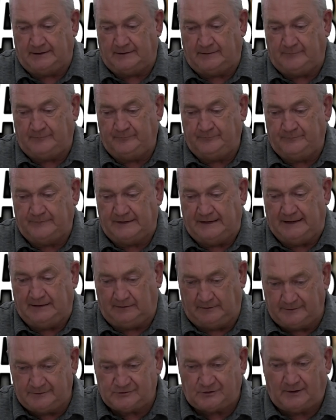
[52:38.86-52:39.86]
Um, it
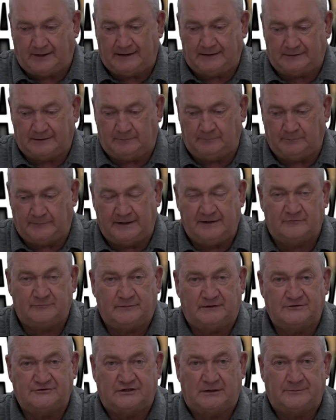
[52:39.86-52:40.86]
looks like there may
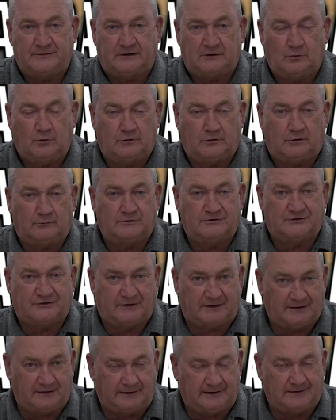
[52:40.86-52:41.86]
have been something going on with
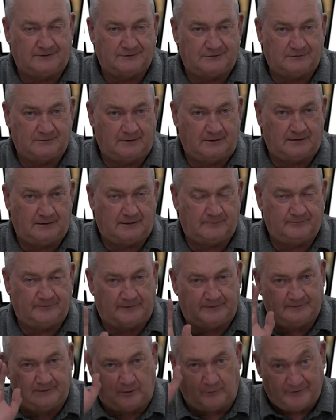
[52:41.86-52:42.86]
Suddenlinks
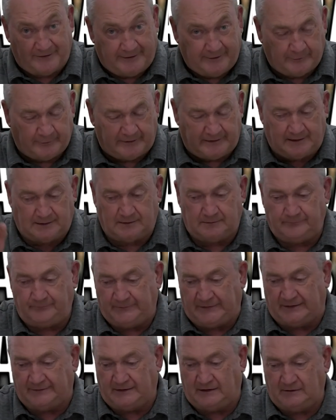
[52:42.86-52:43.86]
um, on their
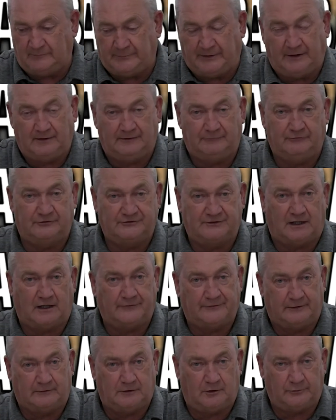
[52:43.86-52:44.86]
end, and they apparently
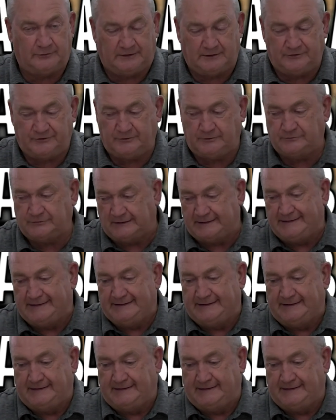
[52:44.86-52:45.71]
resolved their own issues.